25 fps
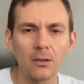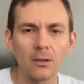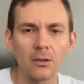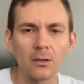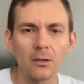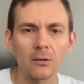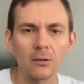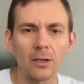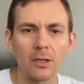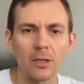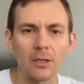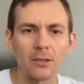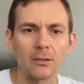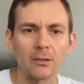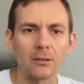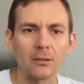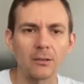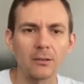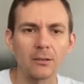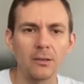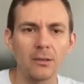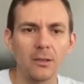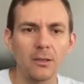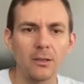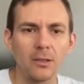All right.
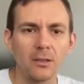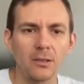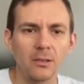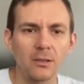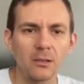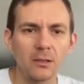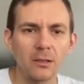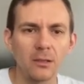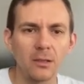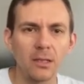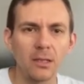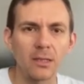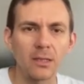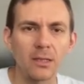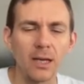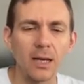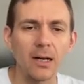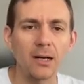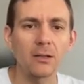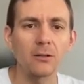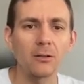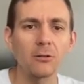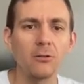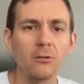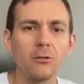And
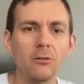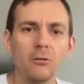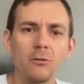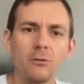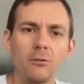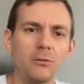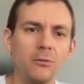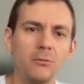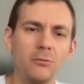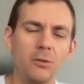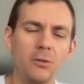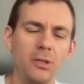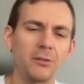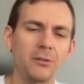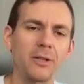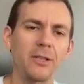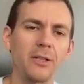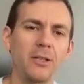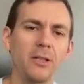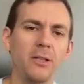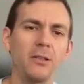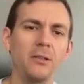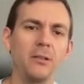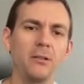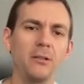now we are
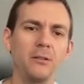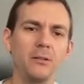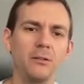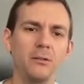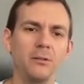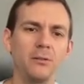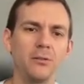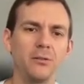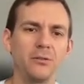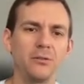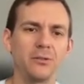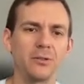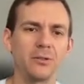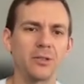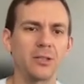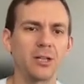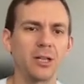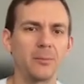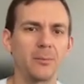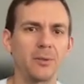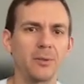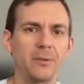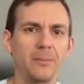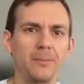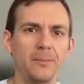ready to use the
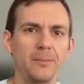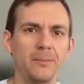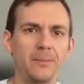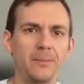timer.